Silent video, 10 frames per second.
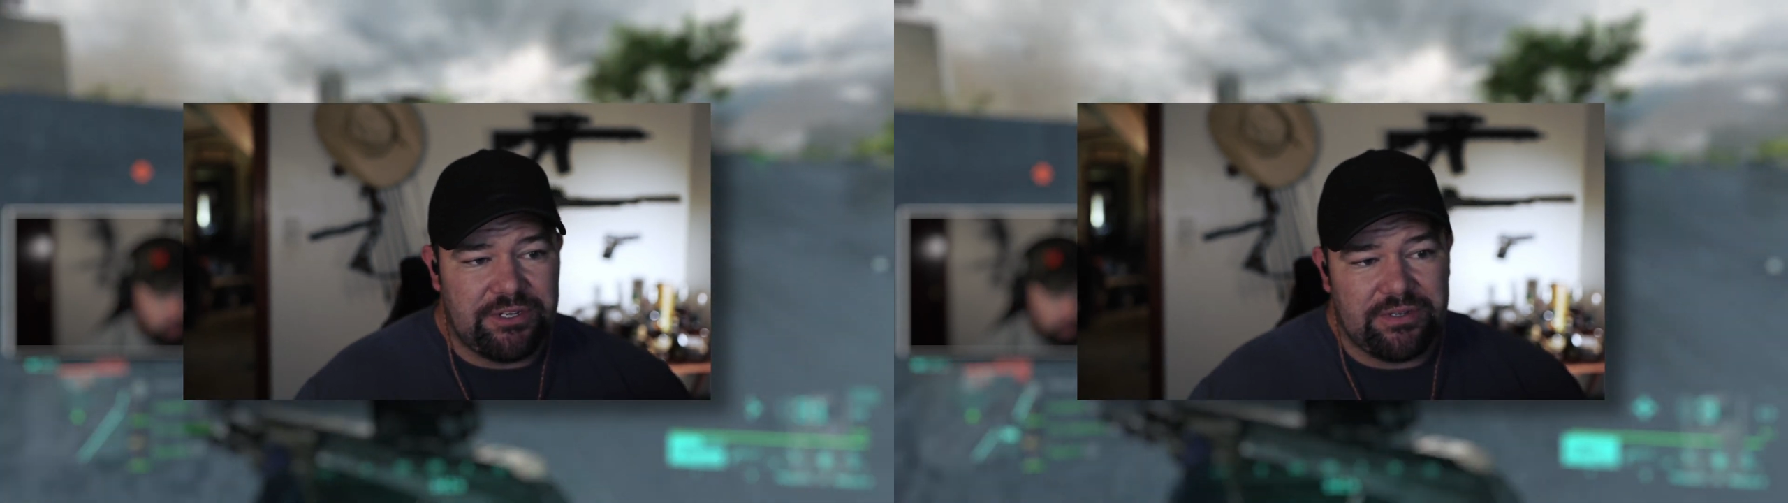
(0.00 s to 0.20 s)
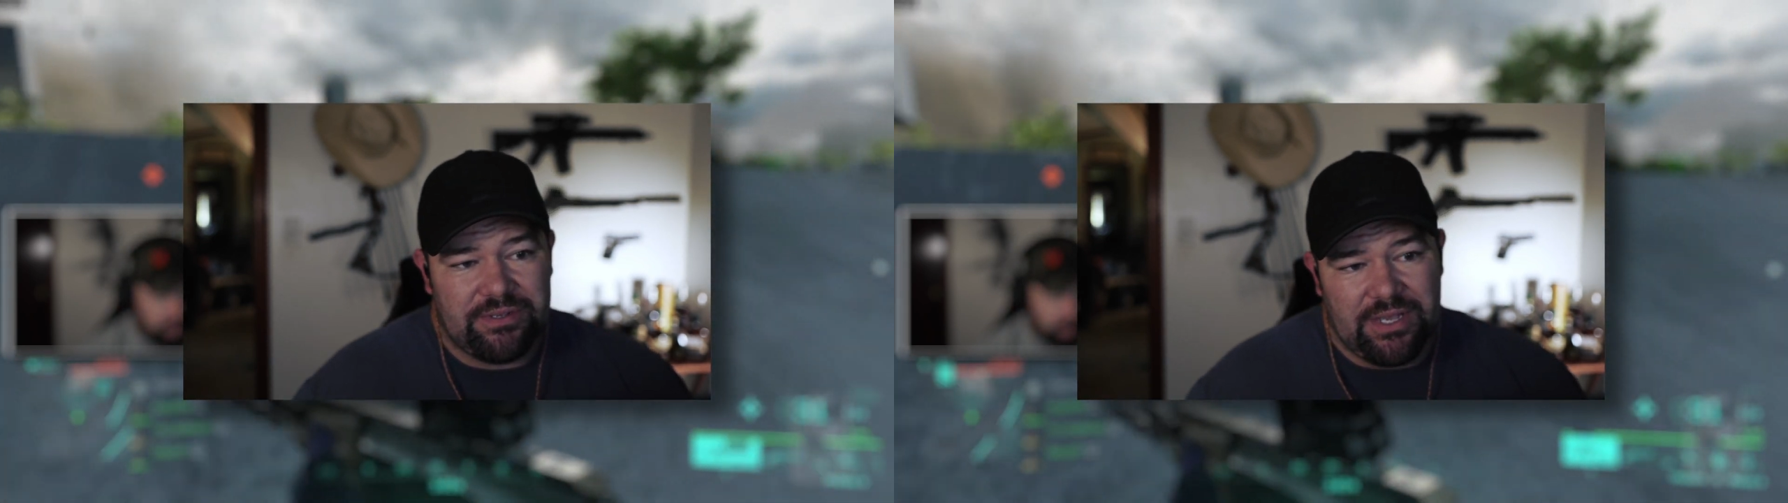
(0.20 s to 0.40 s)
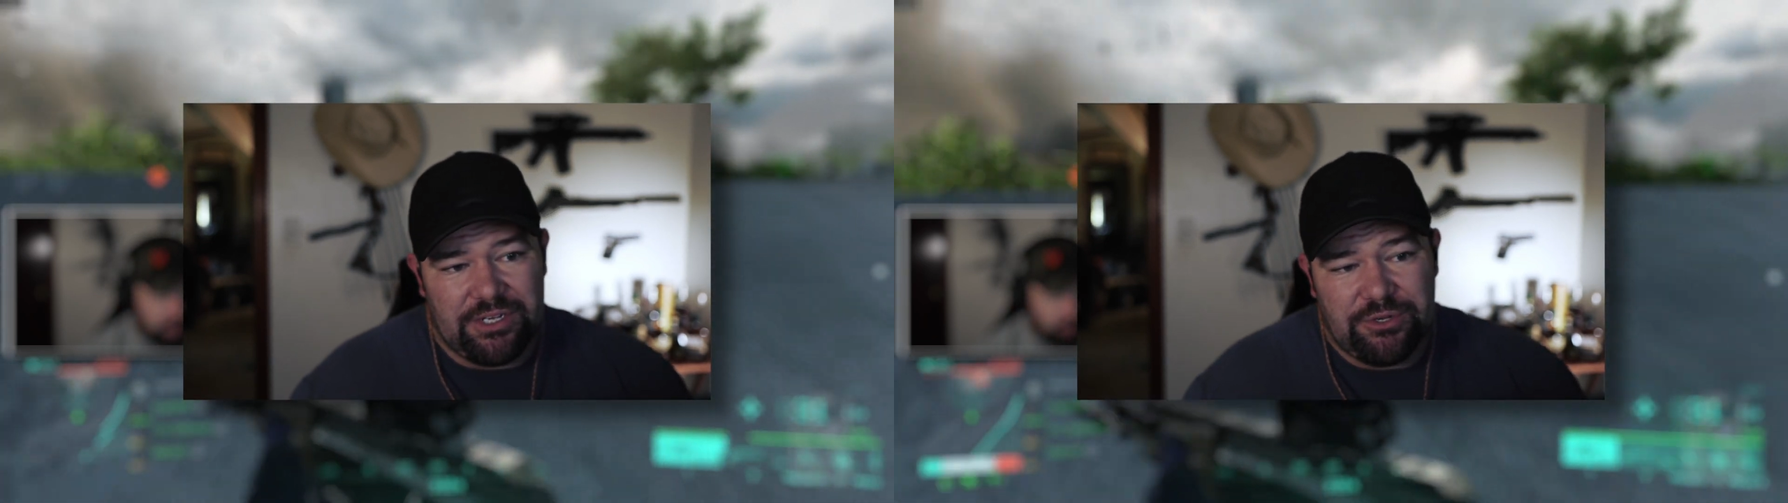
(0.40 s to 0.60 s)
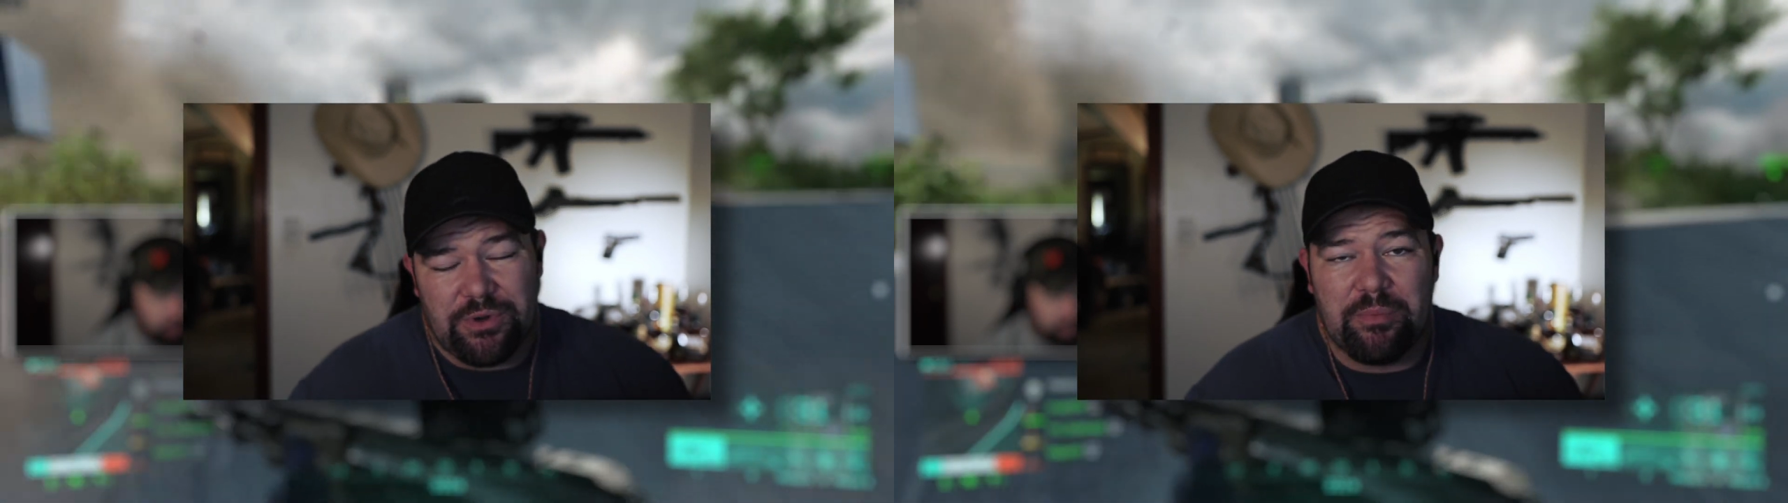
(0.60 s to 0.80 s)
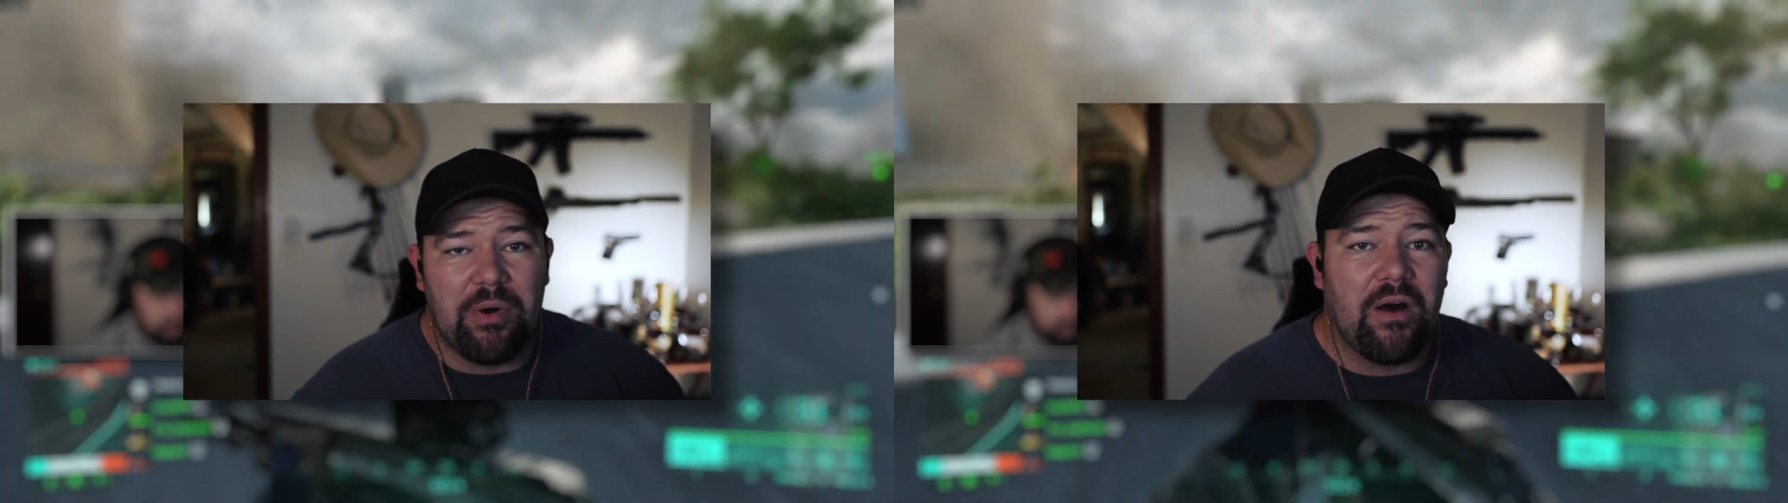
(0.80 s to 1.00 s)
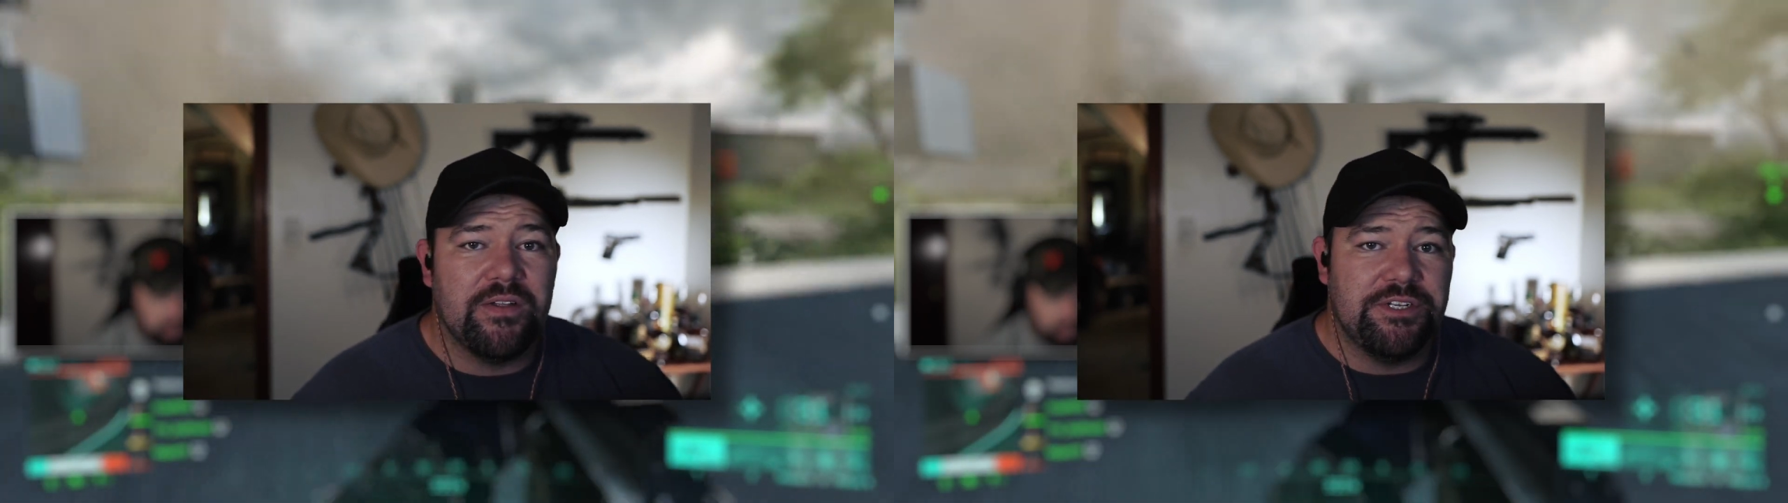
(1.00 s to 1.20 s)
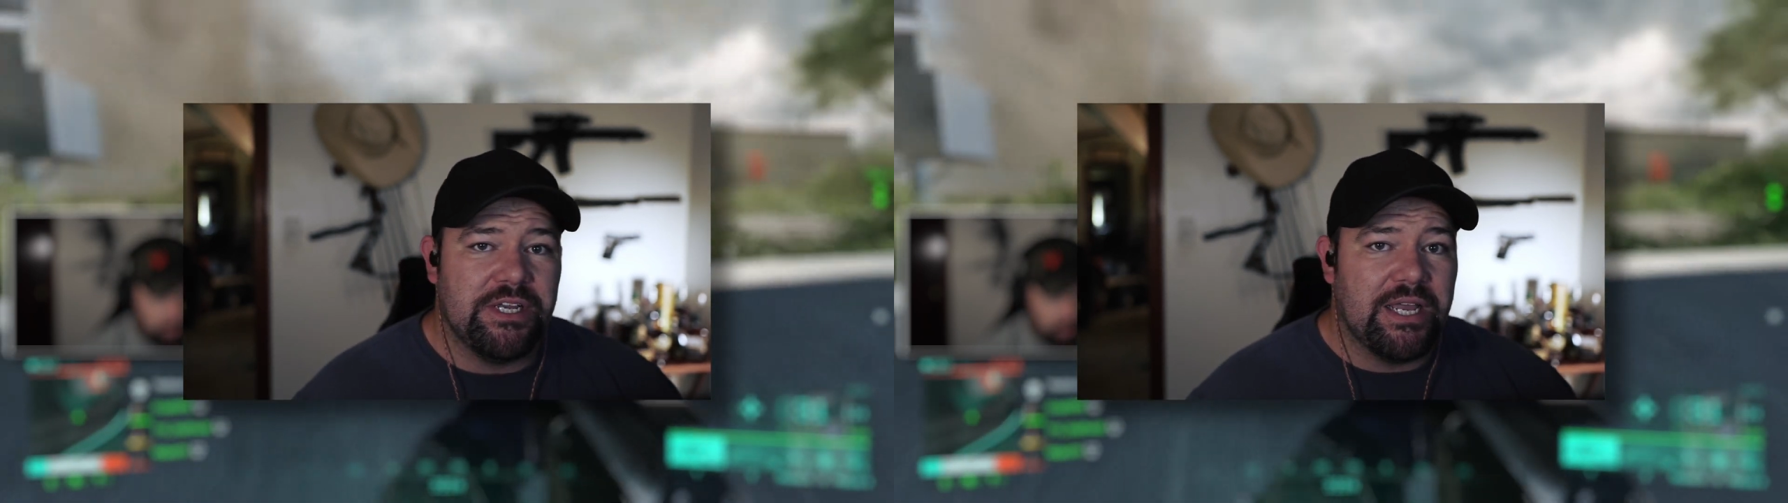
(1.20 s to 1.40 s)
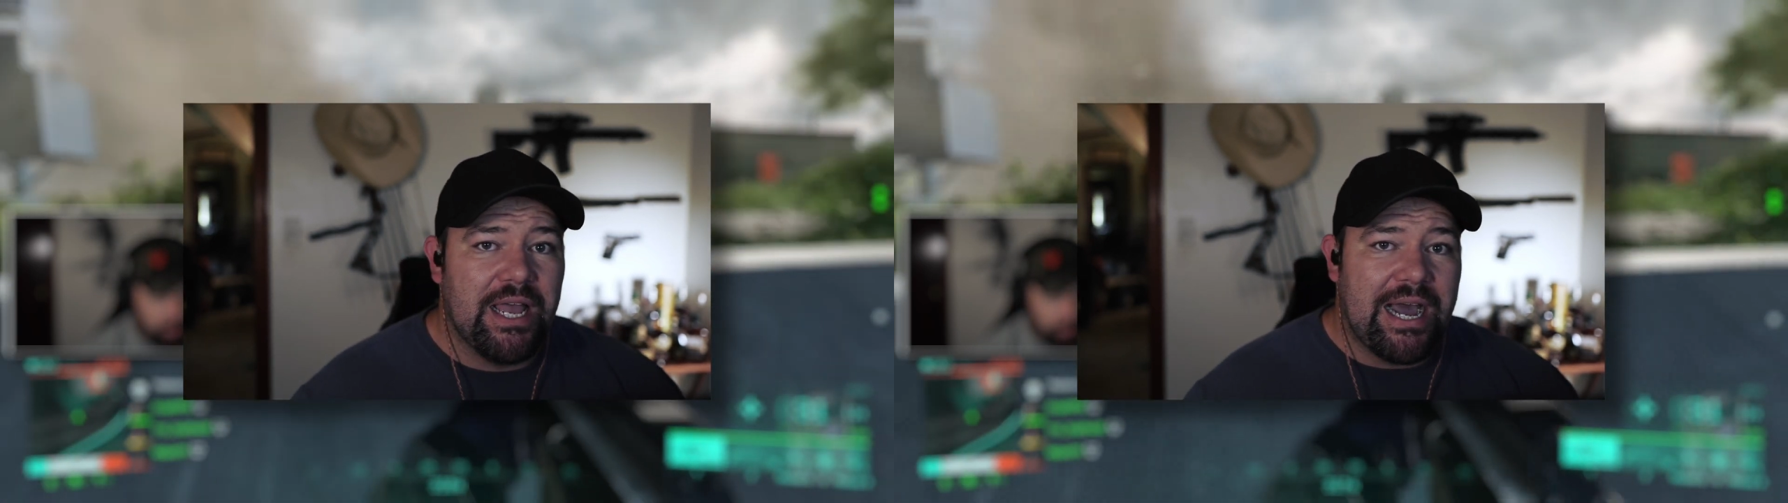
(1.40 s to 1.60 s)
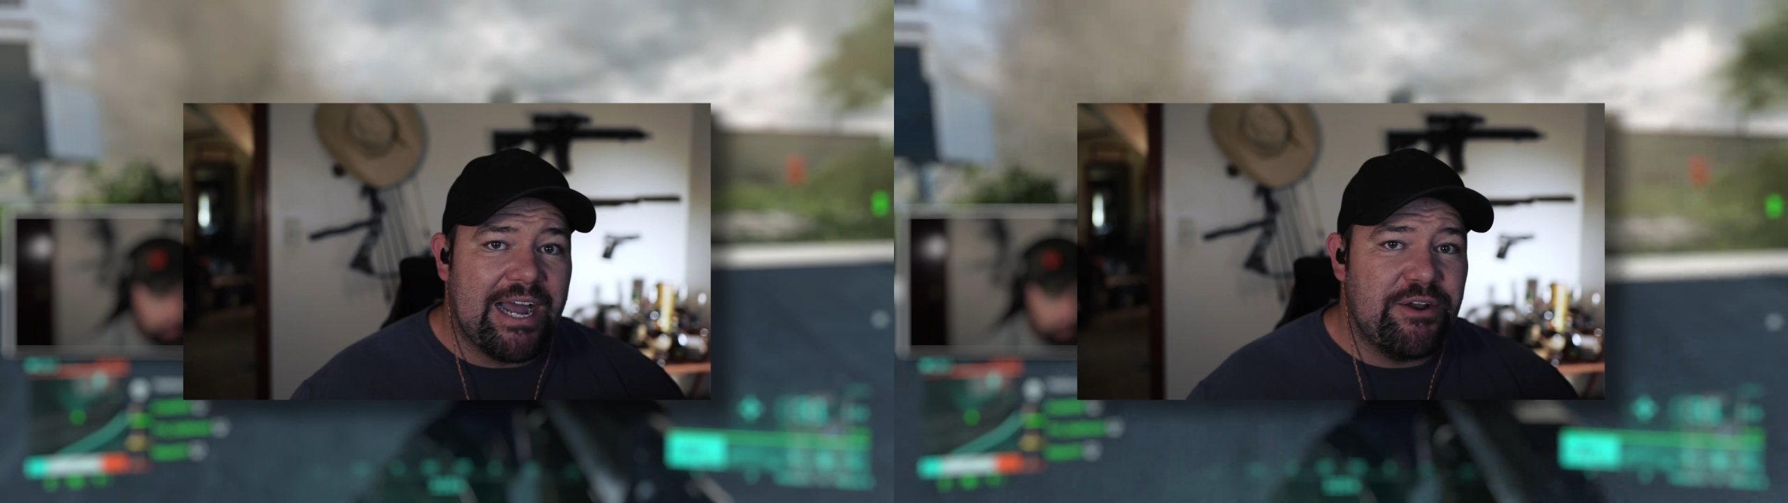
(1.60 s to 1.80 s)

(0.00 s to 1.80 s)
issue an apology.